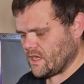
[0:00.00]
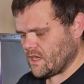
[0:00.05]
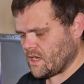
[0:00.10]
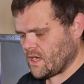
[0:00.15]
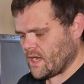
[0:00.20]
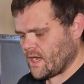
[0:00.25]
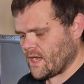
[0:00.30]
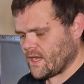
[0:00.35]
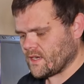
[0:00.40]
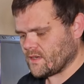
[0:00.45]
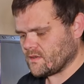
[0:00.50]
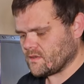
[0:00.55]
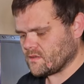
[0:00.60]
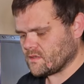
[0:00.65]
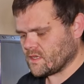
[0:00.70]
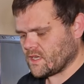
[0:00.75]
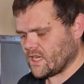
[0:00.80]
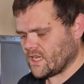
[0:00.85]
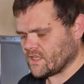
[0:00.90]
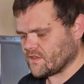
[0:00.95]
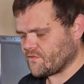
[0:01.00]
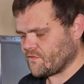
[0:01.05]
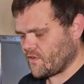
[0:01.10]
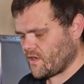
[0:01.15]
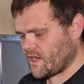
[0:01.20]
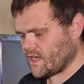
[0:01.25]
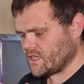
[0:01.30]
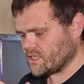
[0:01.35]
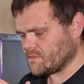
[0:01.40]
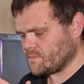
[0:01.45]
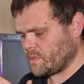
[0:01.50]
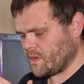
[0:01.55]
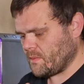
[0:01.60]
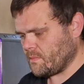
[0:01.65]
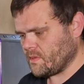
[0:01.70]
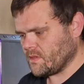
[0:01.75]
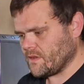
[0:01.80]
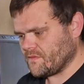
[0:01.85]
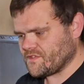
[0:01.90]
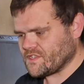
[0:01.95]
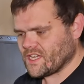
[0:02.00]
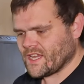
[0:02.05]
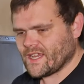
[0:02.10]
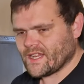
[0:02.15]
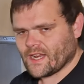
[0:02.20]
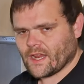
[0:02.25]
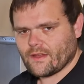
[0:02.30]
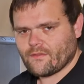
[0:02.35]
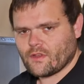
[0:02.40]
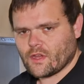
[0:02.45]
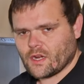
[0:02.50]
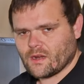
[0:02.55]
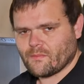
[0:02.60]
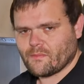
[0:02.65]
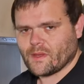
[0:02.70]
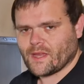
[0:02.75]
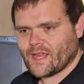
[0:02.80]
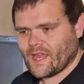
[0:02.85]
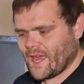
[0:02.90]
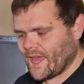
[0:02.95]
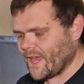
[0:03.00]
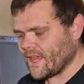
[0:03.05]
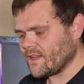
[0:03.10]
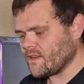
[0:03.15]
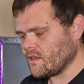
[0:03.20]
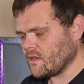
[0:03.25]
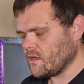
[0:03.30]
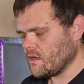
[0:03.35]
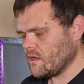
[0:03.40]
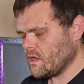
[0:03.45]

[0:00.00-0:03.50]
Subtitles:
and as far as people have said, I've got a big head,